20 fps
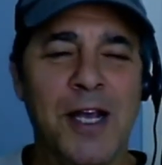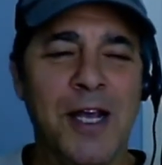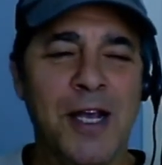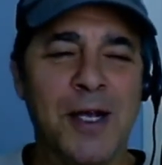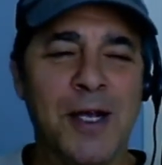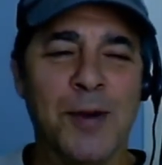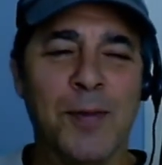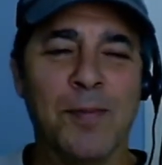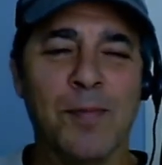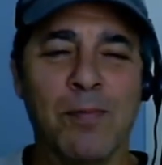
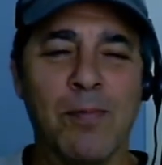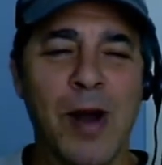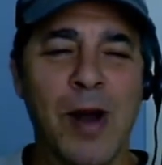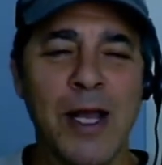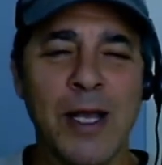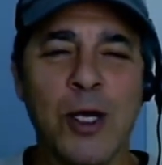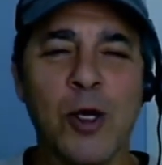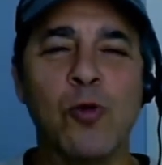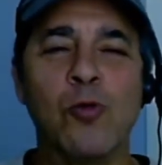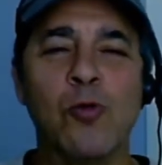in
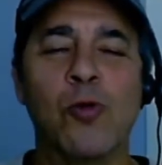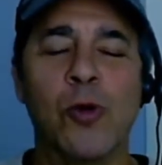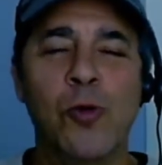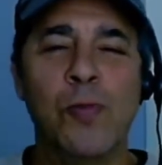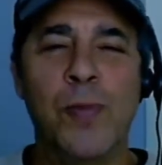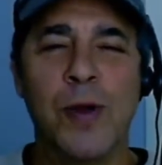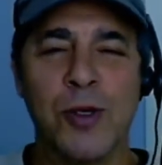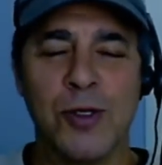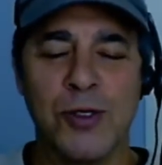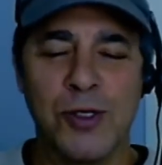my
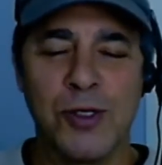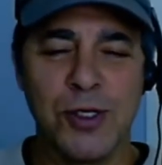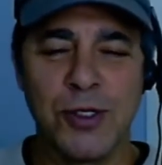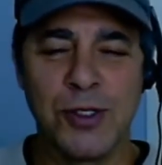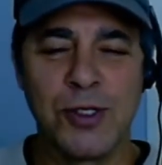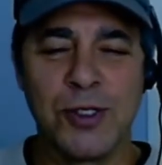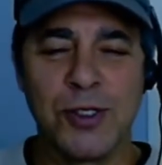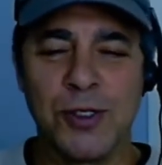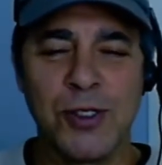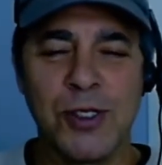guru
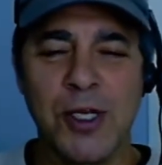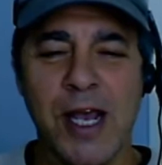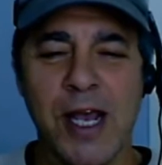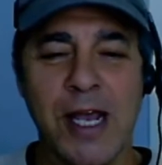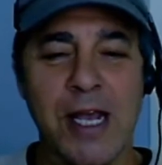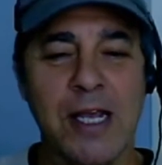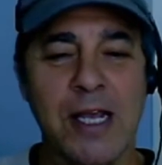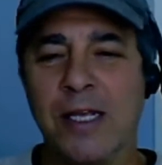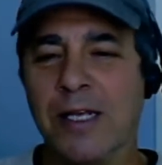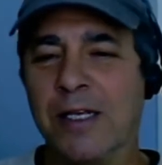business to
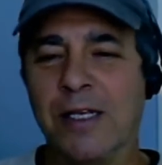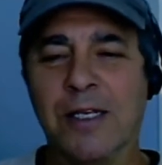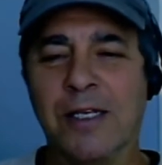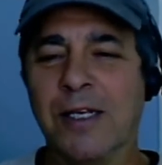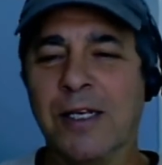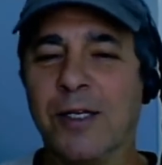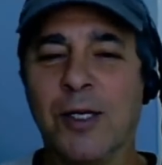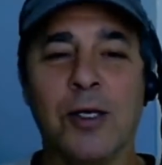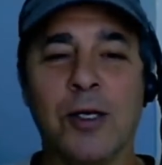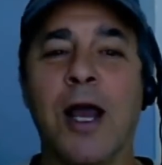say
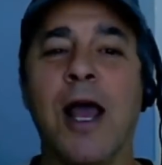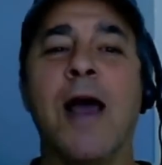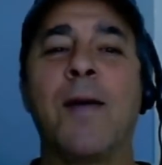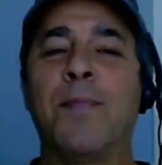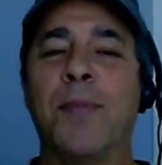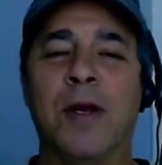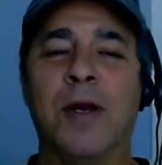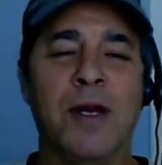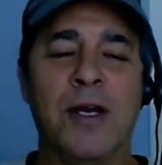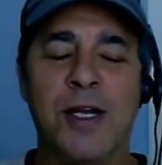it could
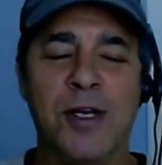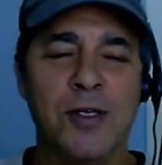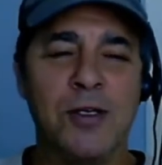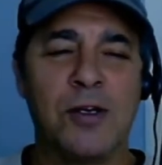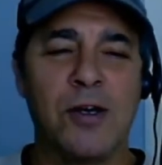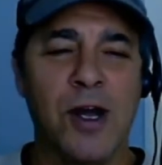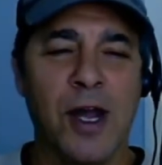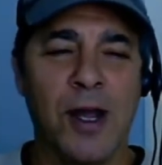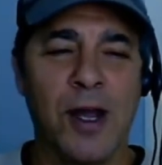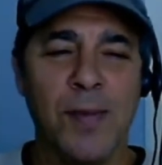happen any
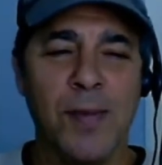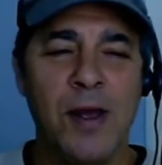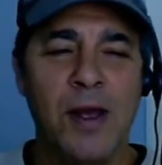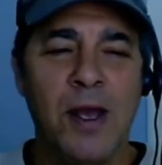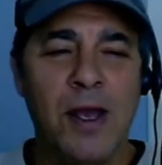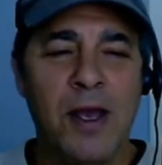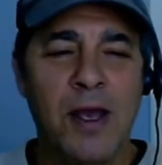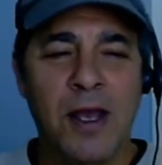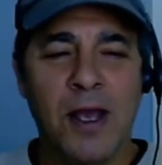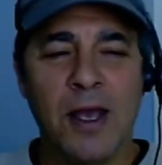time,
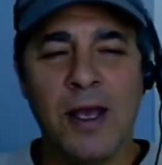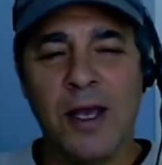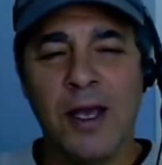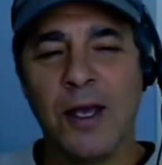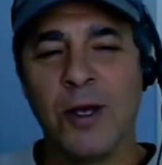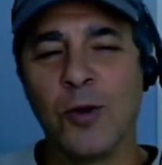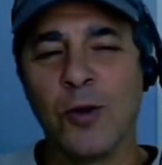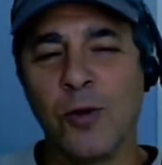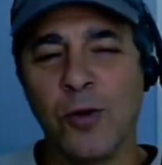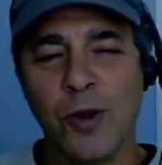
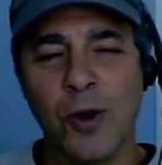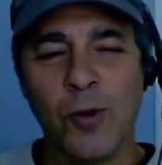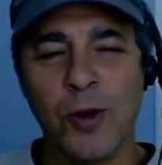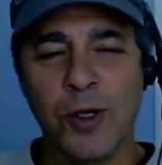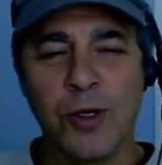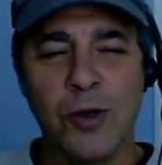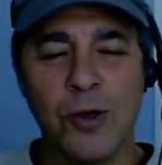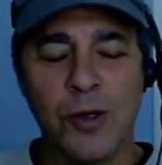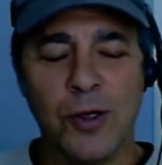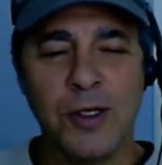and although
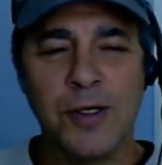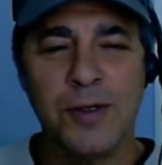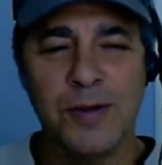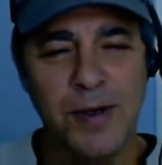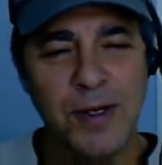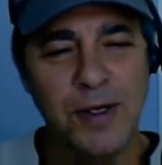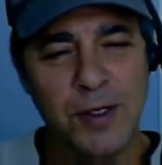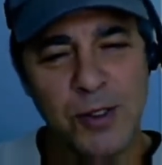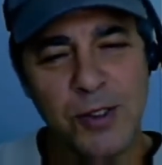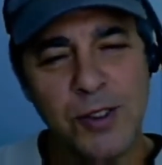it could,
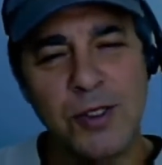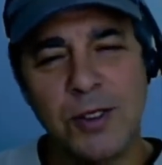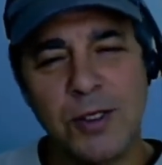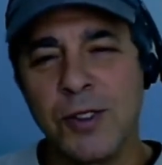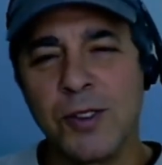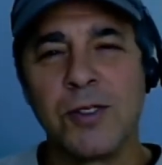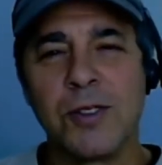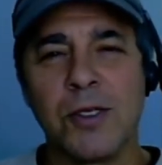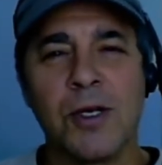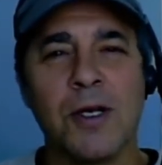
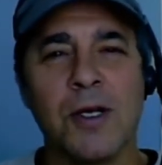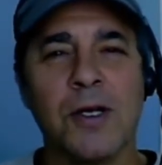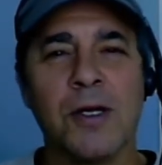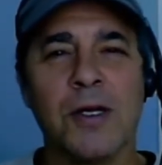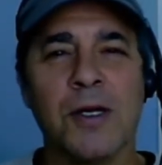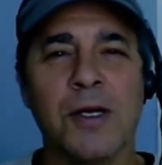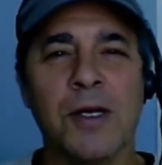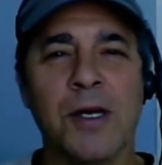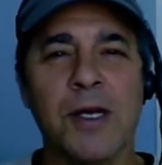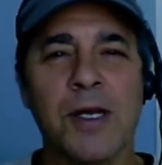
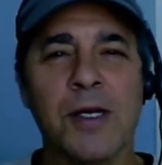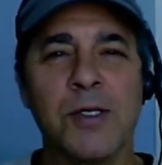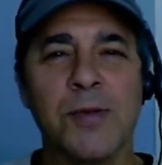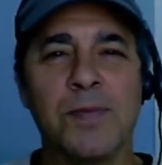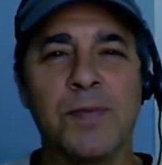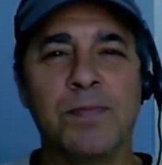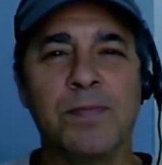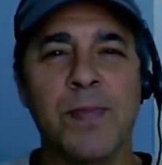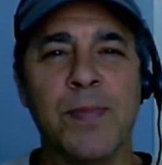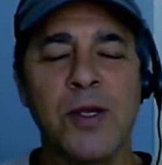
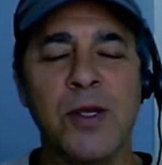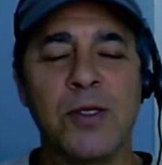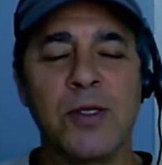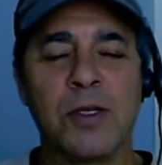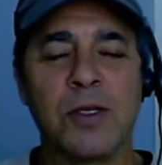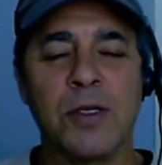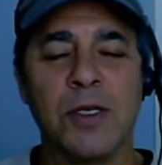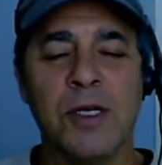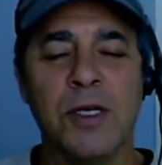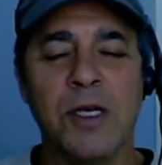it's
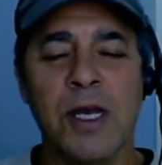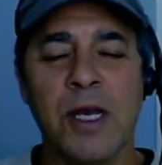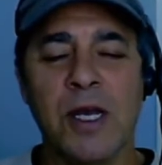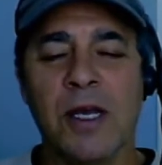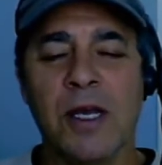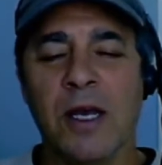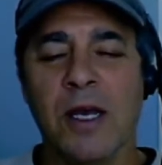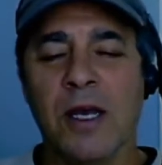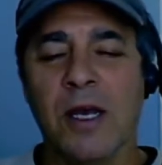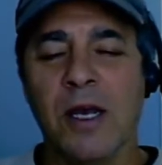basically
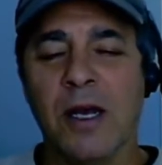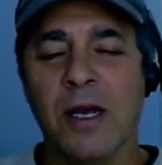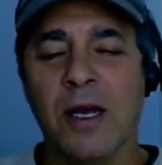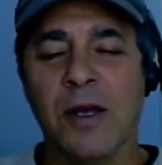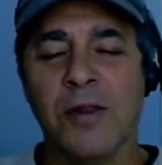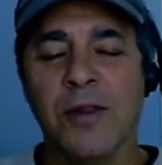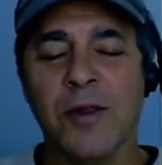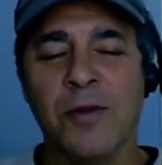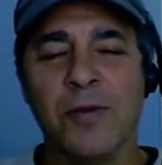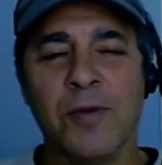
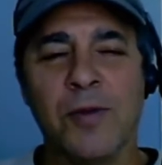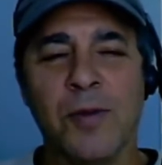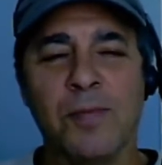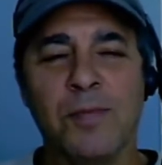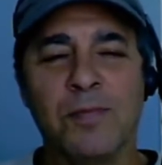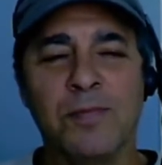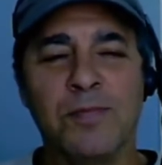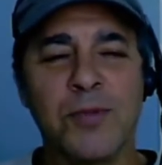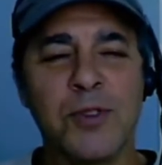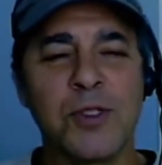the
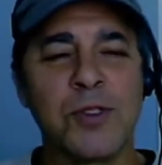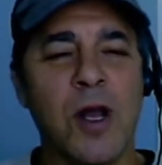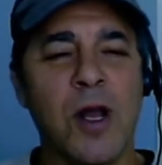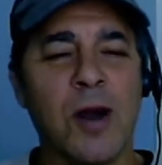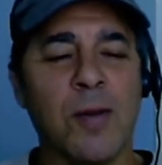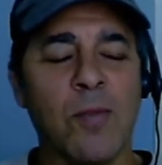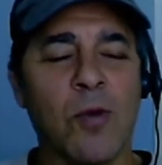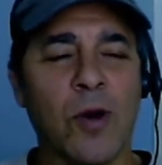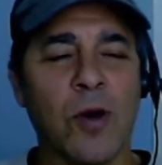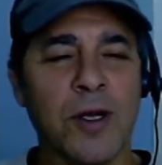
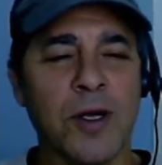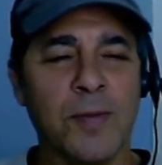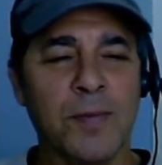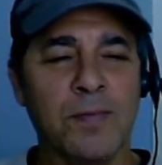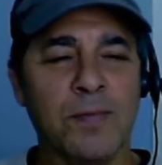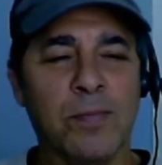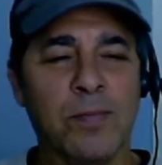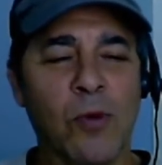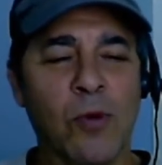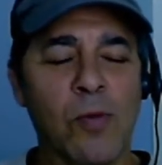stock
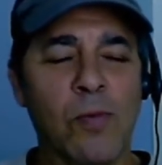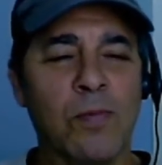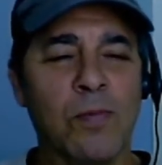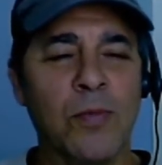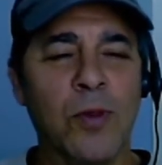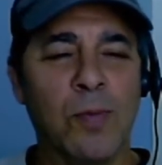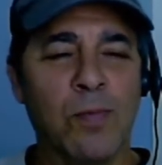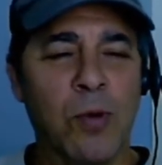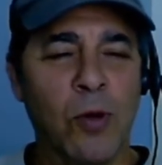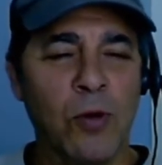market bull,
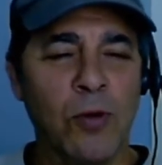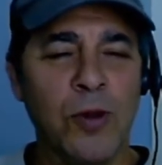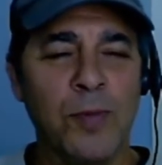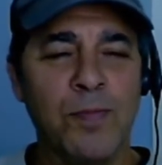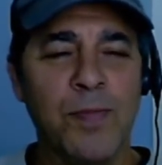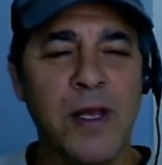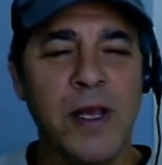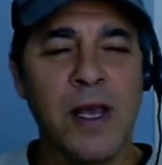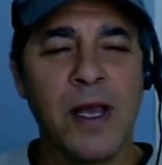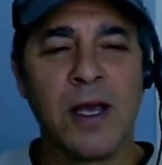the bull
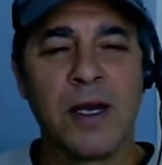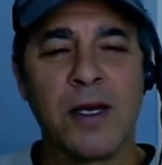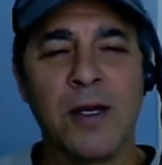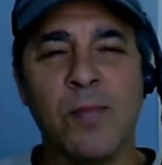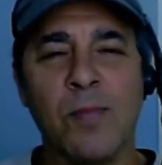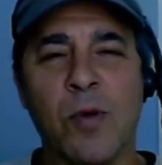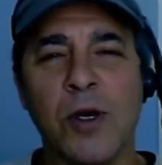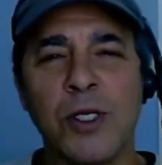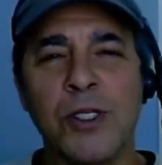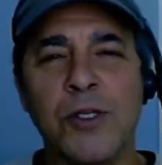that began
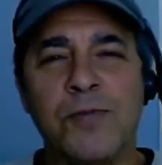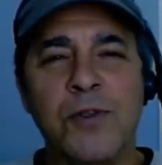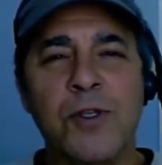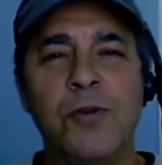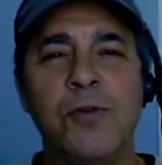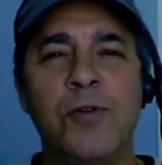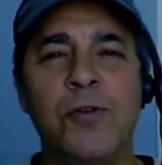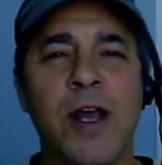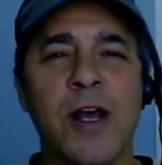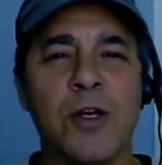in March of
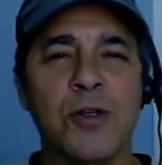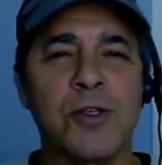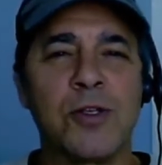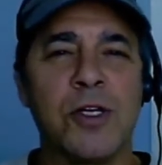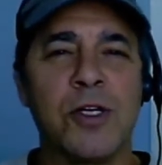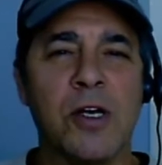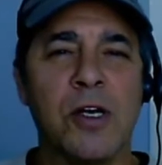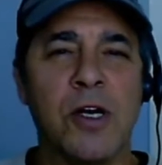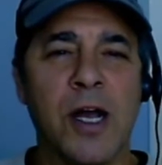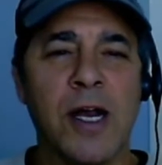
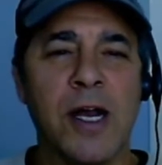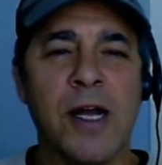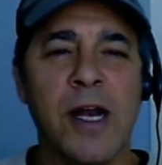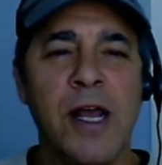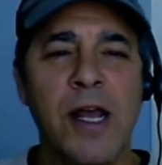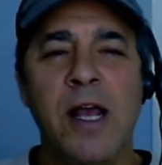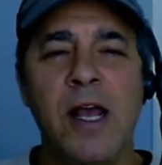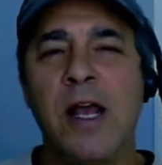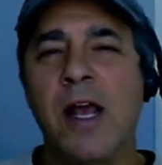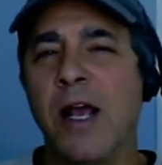2009,
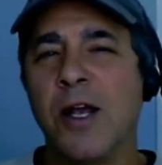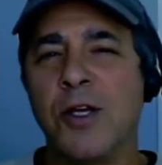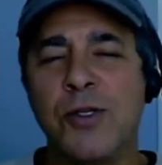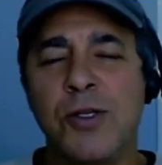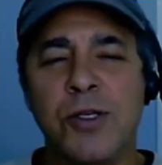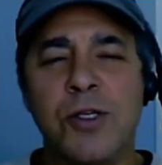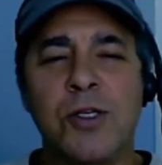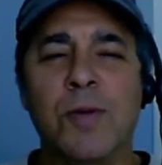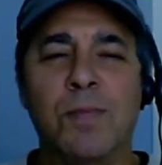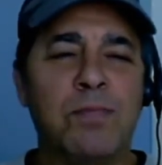
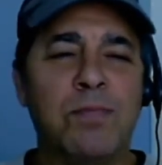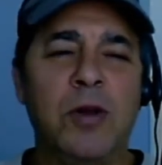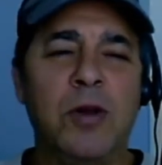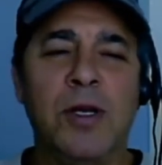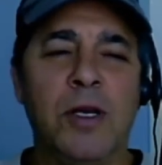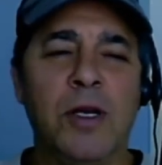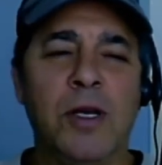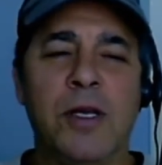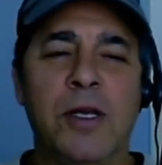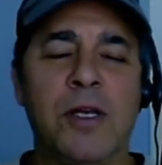has
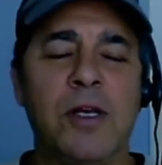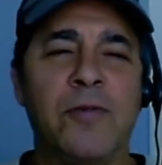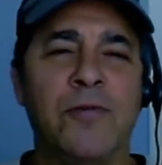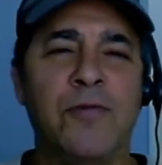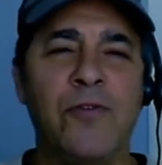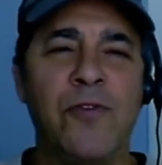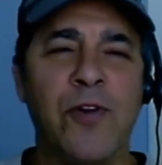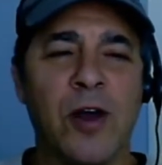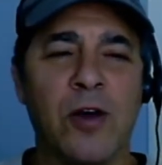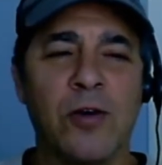completely
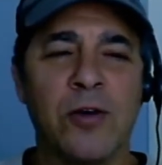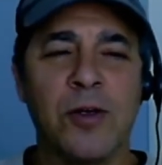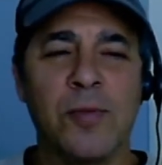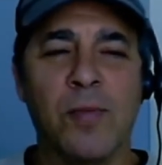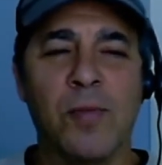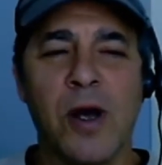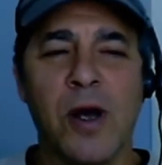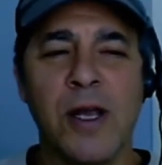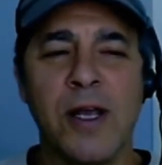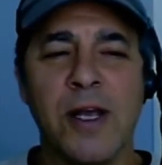
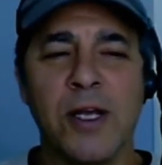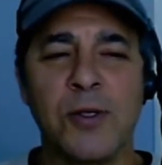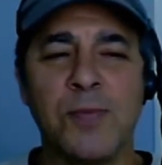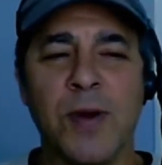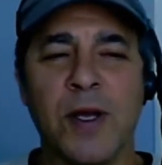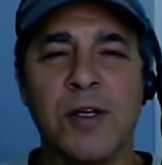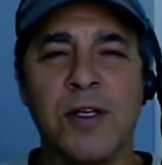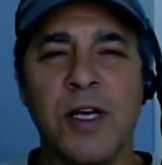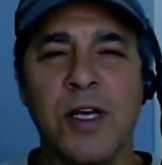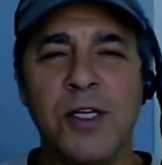confounded my
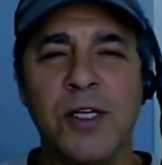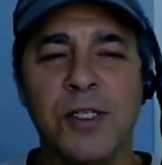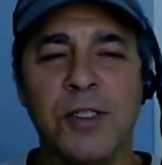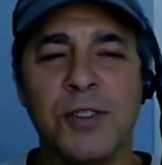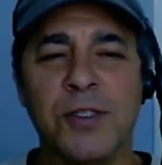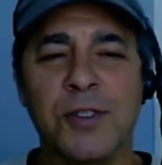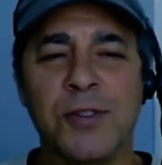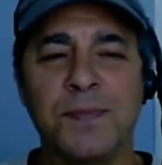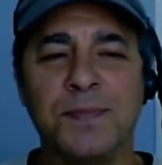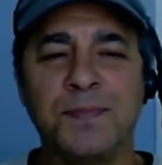
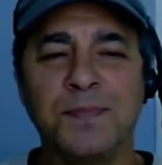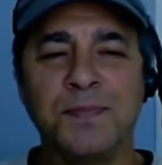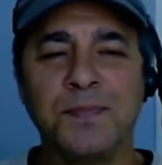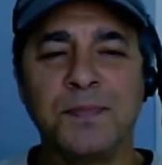expectations.